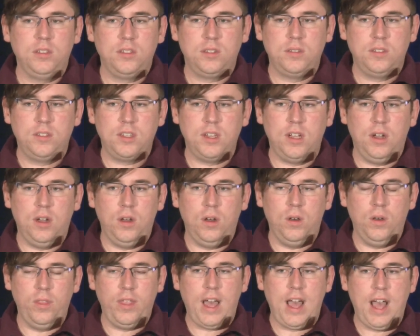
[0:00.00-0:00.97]

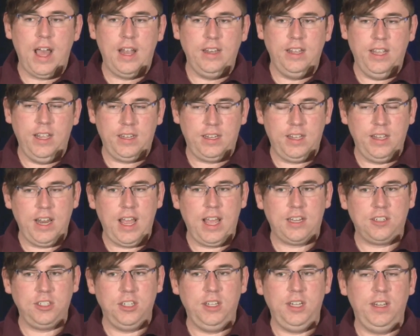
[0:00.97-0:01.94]
so that it can
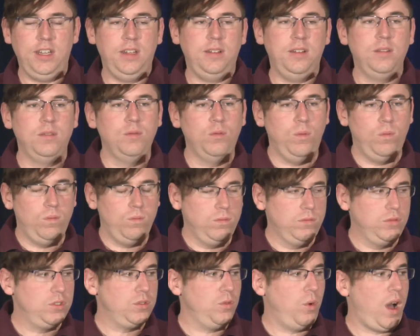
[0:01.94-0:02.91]
actually
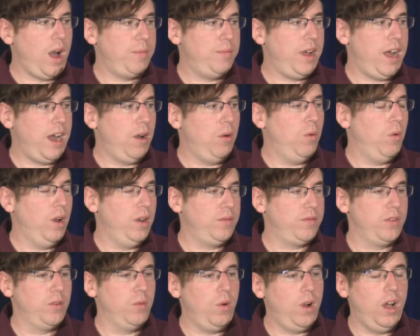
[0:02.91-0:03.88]
swap out one
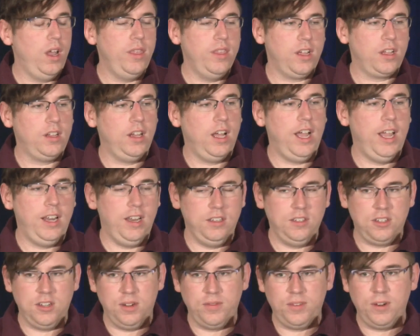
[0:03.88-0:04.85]
for one the client
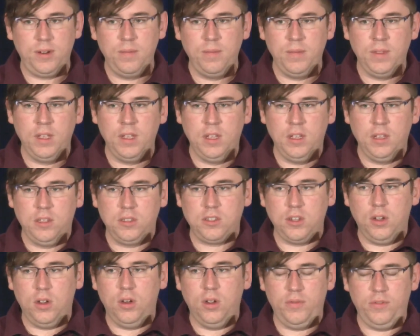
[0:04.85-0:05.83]
and server.
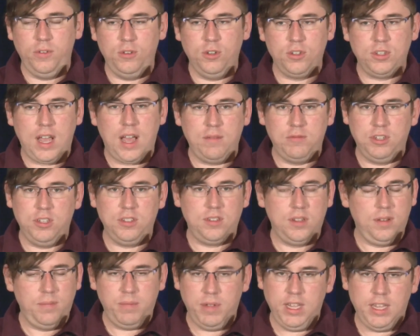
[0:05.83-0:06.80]
So if you just have
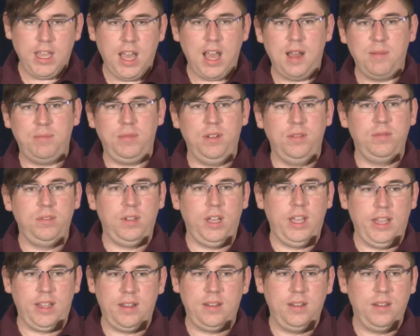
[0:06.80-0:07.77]
just a PCAP of
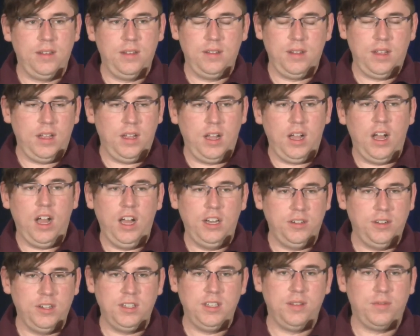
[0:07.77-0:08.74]
like
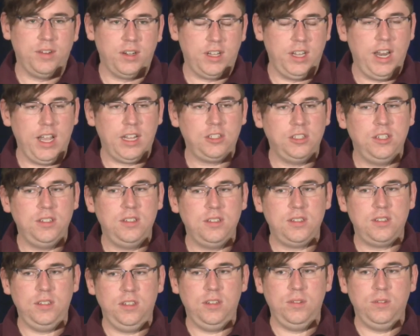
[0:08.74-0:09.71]
100 different
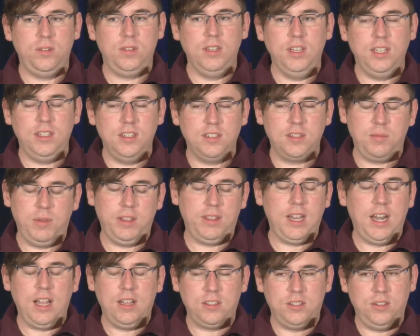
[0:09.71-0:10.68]
connections, you need to split
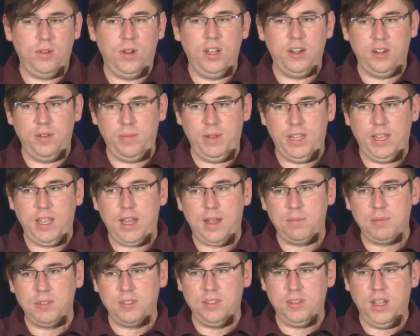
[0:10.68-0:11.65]
that out to 100
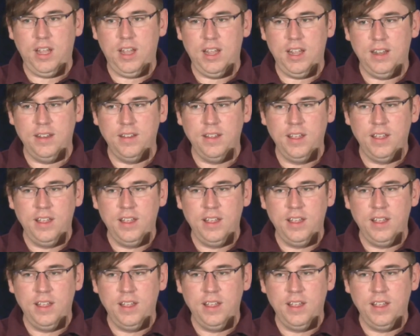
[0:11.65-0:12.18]
PCAPs. And